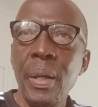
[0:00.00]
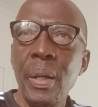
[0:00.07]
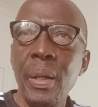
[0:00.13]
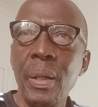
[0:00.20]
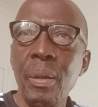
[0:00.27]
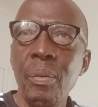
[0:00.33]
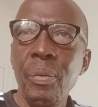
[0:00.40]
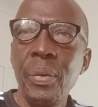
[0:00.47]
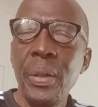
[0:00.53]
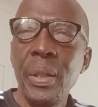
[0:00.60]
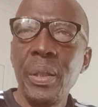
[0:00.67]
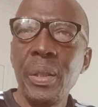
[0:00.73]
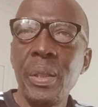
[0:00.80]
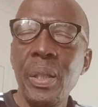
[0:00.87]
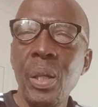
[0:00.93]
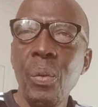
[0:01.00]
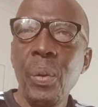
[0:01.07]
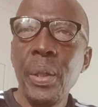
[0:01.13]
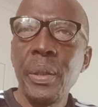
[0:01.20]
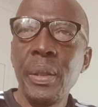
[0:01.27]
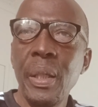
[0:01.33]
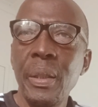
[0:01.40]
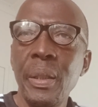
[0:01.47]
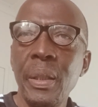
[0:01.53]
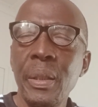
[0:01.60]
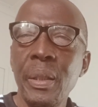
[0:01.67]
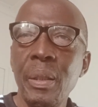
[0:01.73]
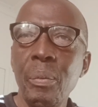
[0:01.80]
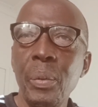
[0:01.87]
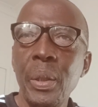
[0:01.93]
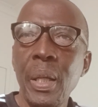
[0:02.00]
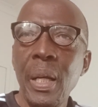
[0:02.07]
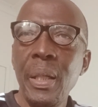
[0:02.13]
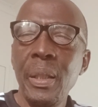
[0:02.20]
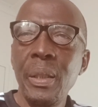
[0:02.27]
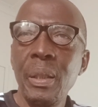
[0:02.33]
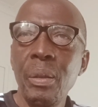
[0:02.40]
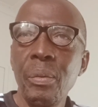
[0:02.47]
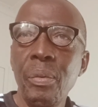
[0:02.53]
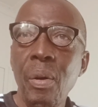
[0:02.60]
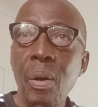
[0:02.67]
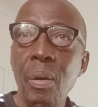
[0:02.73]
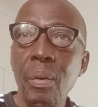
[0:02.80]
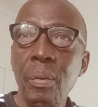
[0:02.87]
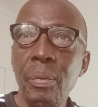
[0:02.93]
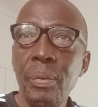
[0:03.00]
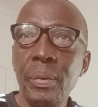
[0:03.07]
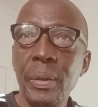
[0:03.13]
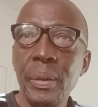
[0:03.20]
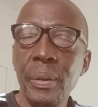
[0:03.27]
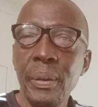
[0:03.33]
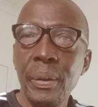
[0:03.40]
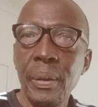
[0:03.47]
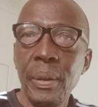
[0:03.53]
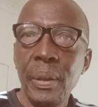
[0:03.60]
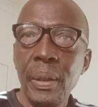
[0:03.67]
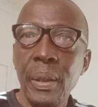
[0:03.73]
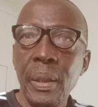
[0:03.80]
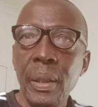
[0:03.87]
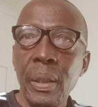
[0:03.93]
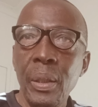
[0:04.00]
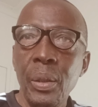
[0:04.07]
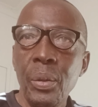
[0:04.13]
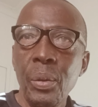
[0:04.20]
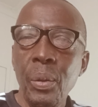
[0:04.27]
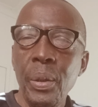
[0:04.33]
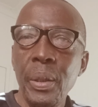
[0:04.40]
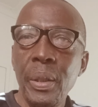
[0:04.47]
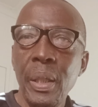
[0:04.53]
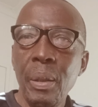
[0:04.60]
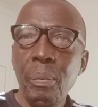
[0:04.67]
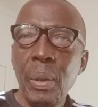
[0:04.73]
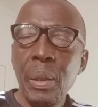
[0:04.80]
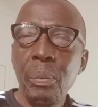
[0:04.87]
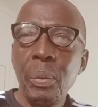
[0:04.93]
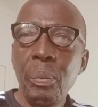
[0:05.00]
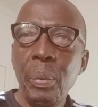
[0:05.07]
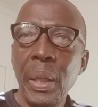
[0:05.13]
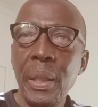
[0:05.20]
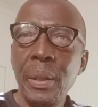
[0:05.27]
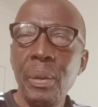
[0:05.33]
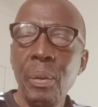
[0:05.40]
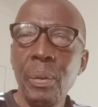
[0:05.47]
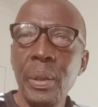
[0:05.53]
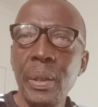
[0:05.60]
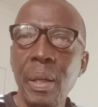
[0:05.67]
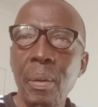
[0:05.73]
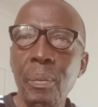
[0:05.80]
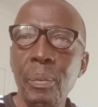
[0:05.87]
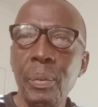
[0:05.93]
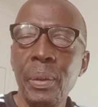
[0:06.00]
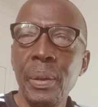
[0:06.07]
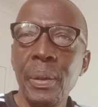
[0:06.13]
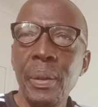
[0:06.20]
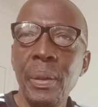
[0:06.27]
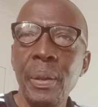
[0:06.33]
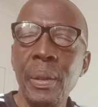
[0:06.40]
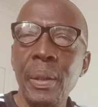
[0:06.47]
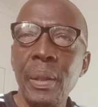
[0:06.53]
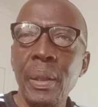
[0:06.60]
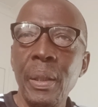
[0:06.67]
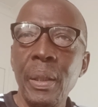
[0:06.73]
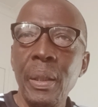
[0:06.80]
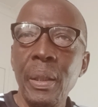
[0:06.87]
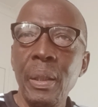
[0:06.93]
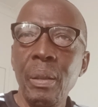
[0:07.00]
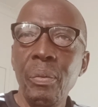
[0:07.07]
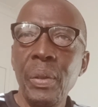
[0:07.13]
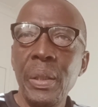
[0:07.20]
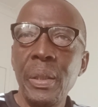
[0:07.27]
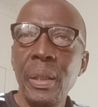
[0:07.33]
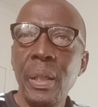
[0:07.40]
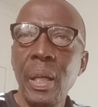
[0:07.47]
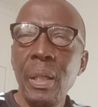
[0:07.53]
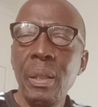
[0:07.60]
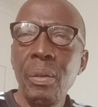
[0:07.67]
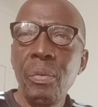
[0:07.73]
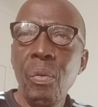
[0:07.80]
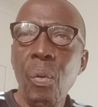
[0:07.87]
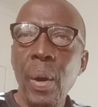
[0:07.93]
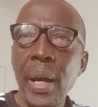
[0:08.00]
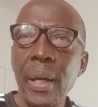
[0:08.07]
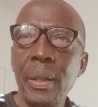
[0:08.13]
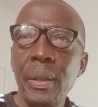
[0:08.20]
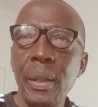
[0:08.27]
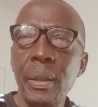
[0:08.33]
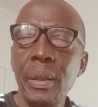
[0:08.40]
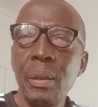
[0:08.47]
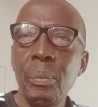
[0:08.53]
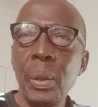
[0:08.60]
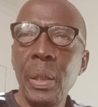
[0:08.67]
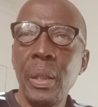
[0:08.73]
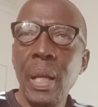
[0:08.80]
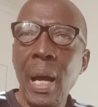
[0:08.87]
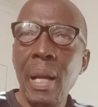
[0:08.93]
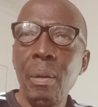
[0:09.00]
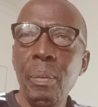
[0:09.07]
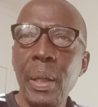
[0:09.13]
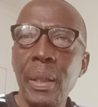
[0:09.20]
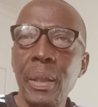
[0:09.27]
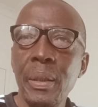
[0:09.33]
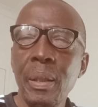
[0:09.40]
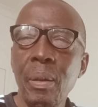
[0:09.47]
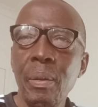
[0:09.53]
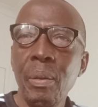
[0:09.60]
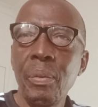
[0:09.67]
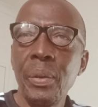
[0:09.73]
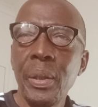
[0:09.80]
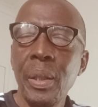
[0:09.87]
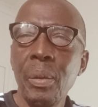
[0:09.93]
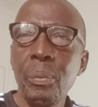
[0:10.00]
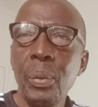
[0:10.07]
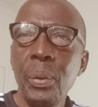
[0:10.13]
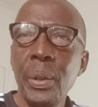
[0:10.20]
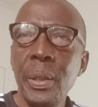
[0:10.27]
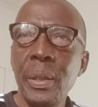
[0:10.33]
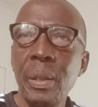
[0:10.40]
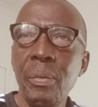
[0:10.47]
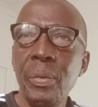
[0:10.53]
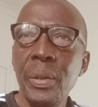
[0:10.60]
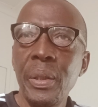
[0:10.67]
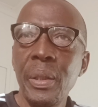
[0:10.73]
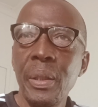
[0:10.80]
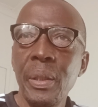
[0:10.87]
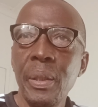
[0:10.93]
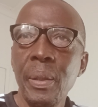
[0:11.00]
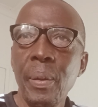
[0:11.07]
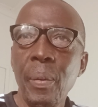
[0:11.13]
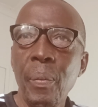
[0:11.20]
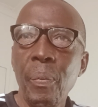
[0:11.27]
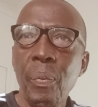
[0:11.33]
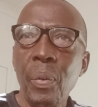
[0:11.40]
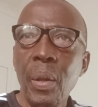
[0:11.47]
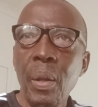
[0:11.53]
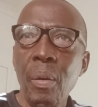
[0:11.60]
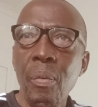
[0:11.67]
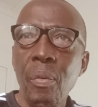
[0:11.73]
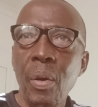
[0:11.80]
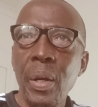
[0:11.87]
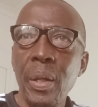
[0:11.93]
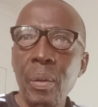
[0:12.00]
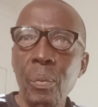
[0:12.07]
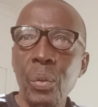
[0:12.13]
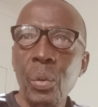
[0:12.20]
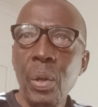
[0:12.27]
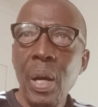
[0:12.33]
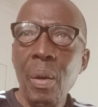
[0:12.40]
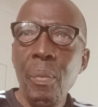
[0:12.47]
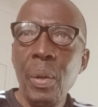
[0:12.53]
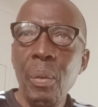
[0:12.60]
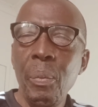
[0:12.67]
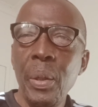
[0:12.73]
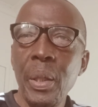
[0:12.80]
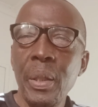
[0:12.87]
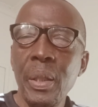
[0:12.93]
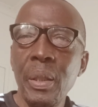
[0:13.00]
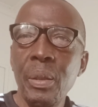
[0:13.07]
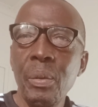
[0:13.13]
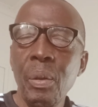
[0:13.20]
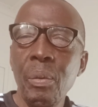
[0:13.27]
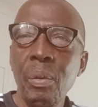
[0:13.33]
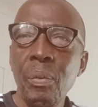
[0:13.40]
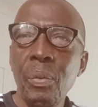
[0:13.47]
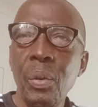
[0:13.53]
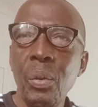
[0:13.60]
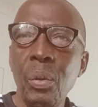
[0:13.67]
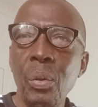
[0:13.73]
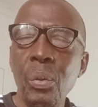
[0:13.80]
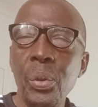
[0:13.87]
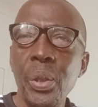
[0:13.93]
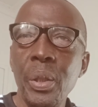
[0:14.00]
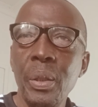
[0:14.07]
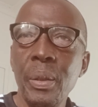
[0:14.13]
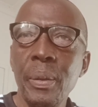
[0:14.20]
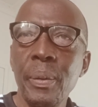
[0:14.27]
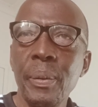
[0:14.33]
If he insinuates that there's criminality involved, surely that must be based on some investigative work that has been done by the South African Police Services for him to come and make that sort of conclusion.